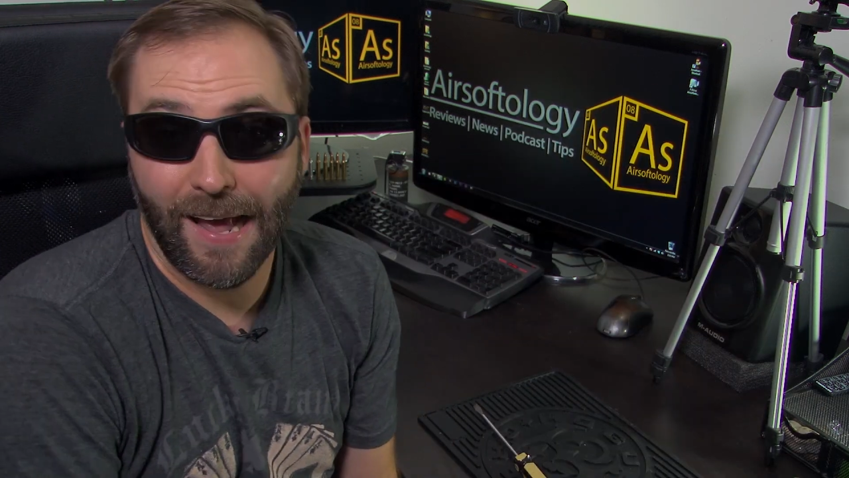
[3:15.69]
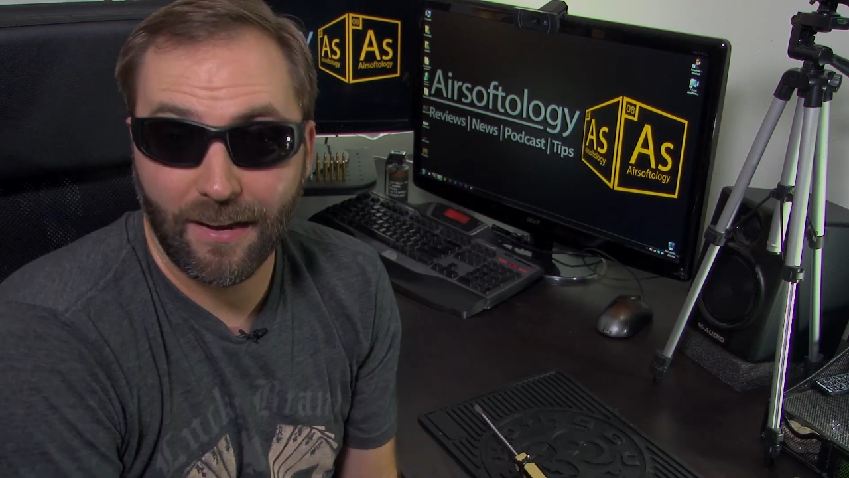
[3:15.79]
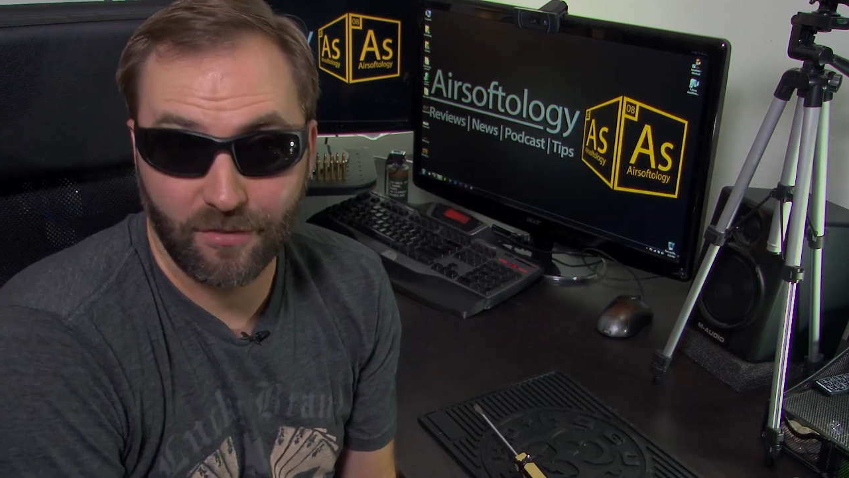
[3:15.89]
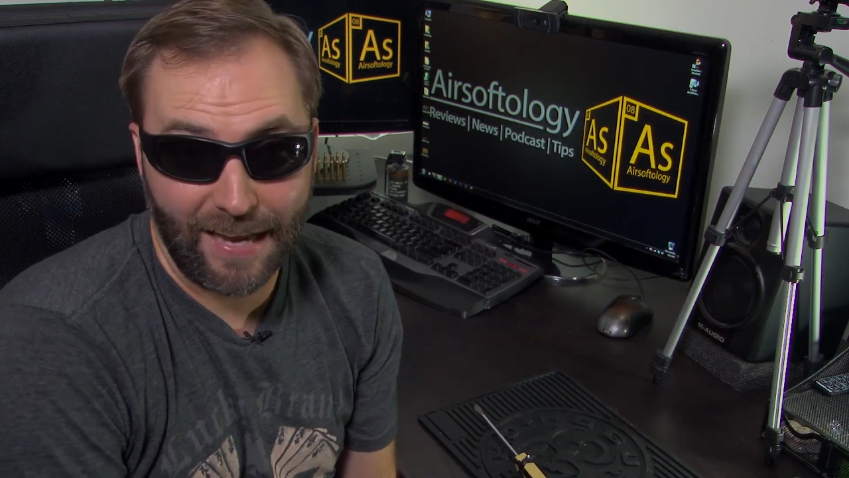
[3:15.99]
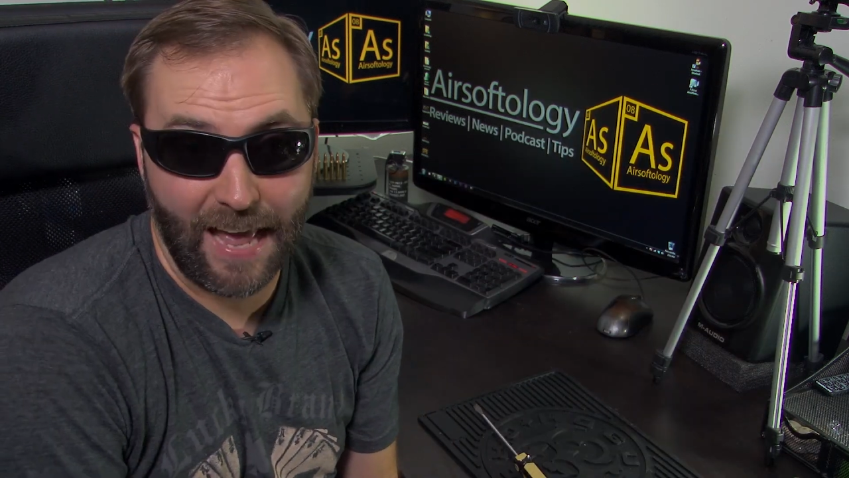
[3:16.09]

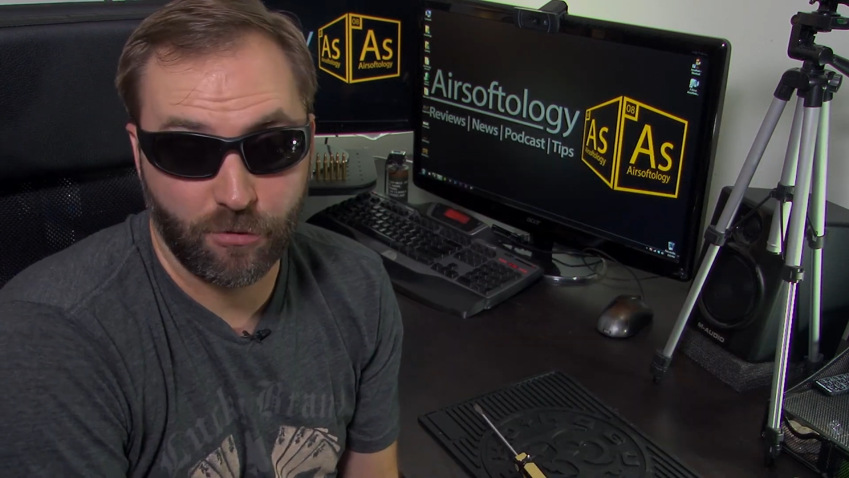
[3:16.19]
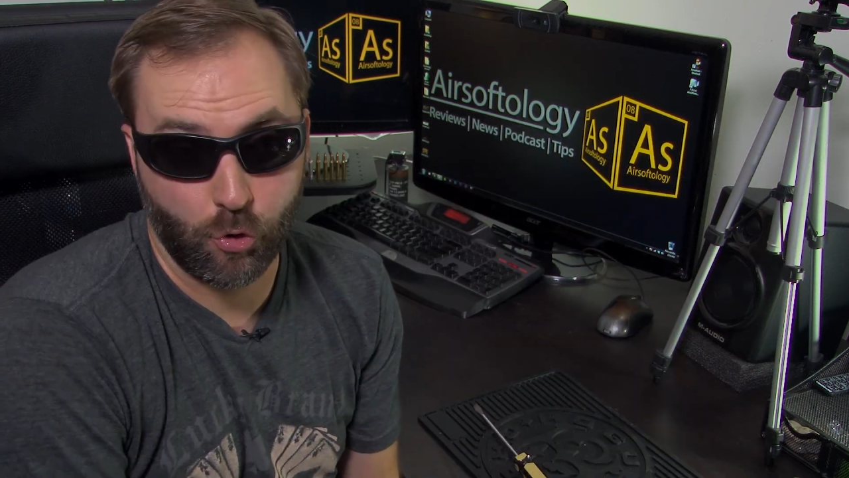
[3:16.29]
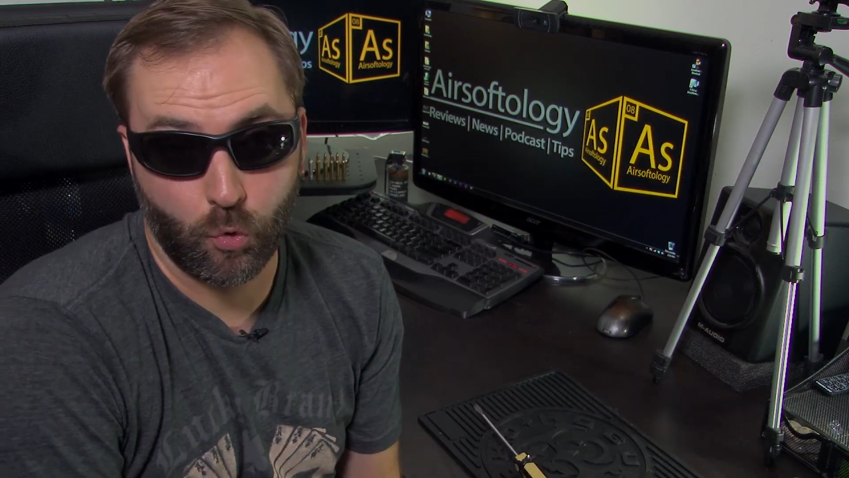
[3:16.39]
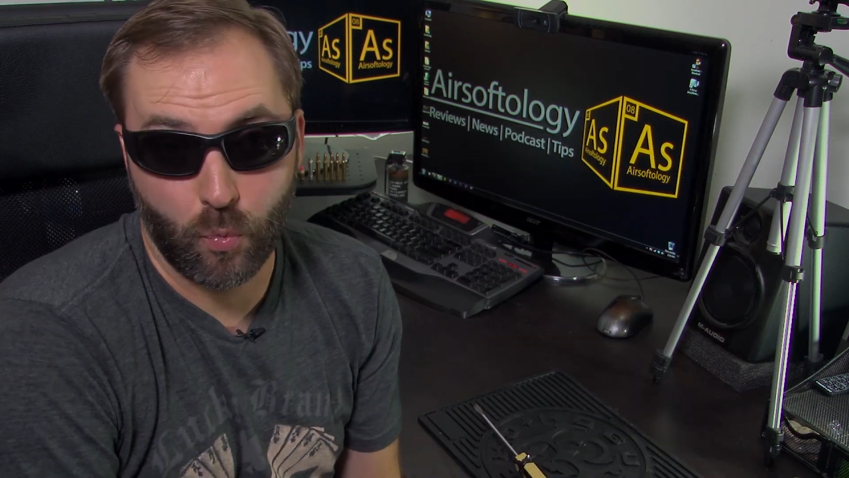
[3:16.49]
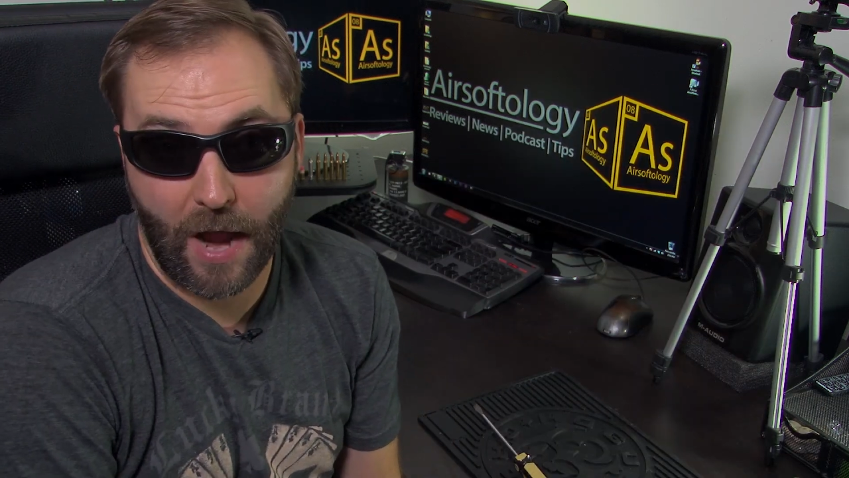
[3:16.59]
actually at
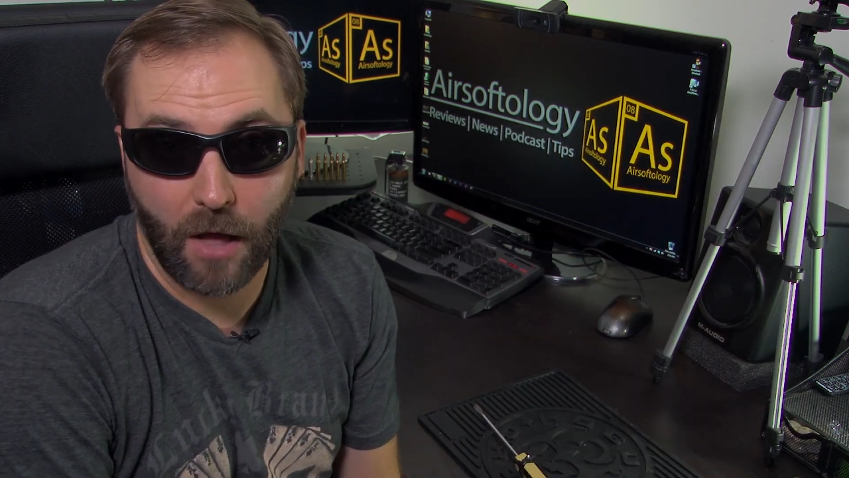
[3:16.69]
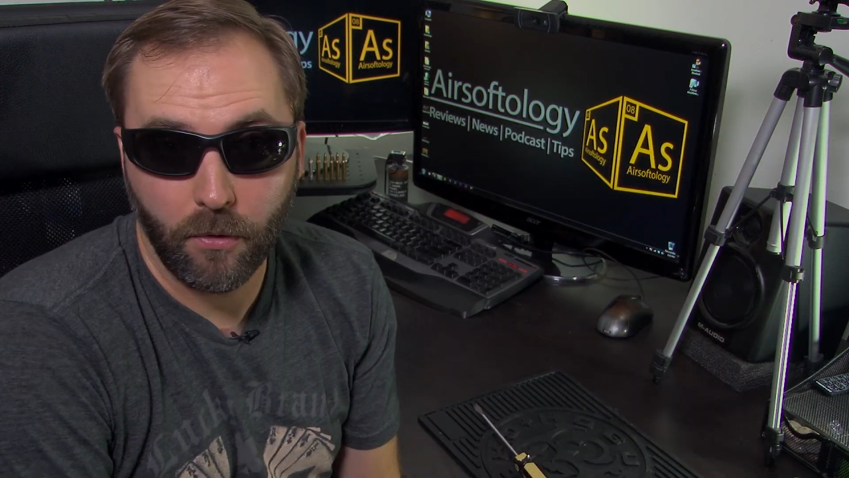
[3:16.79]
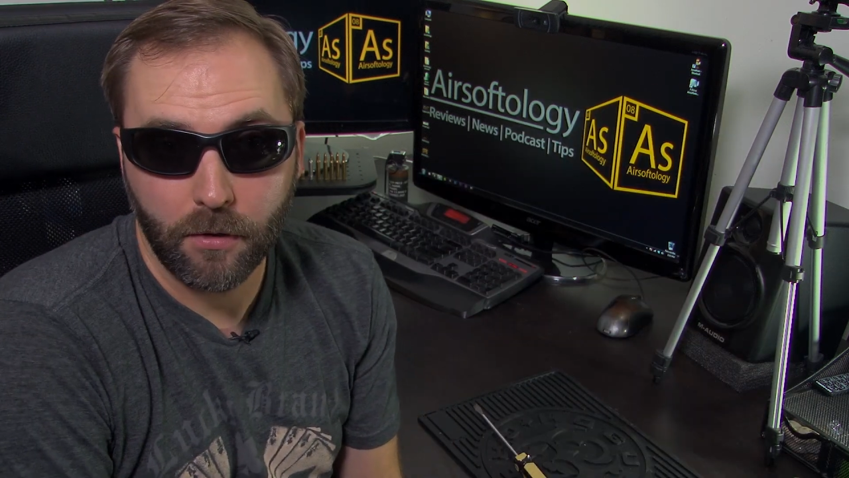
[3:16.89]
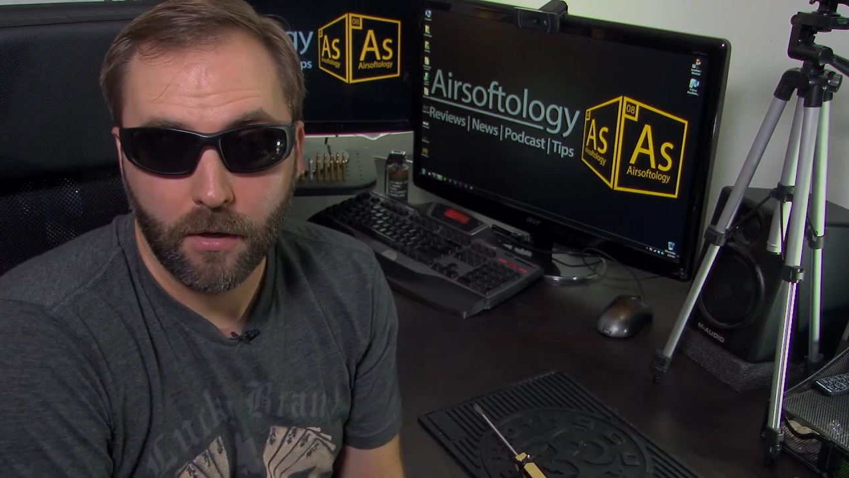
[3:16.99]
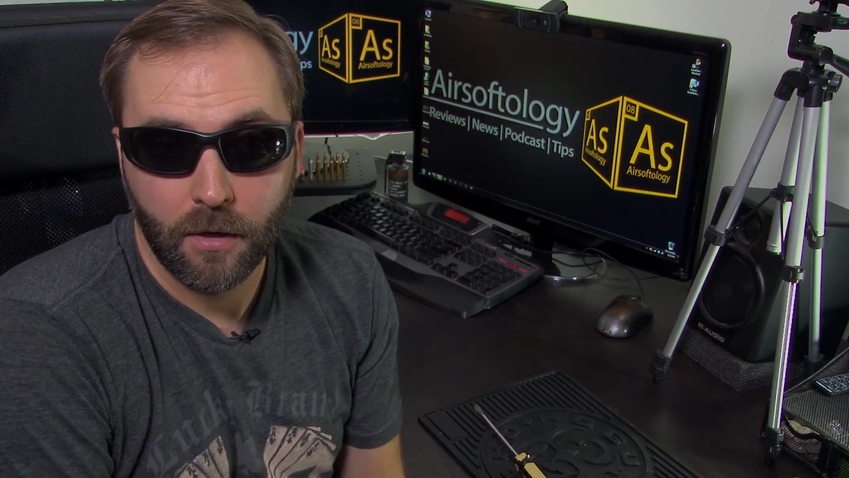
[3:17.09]
the
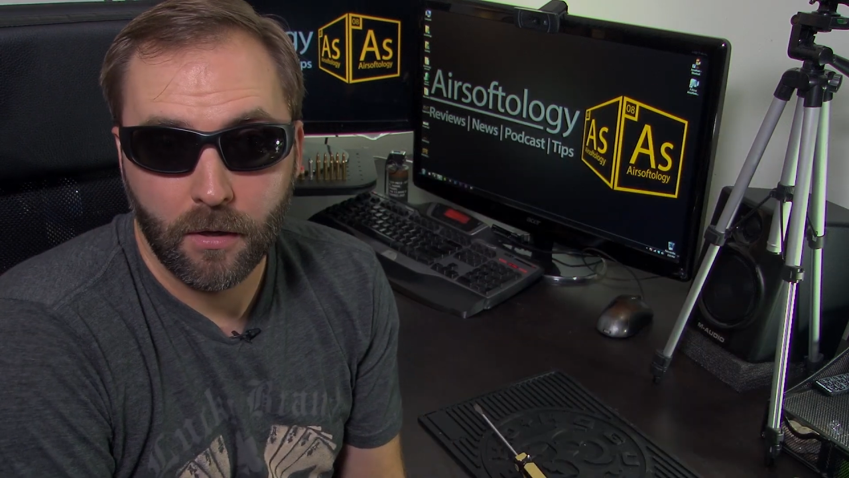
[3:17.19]
ground,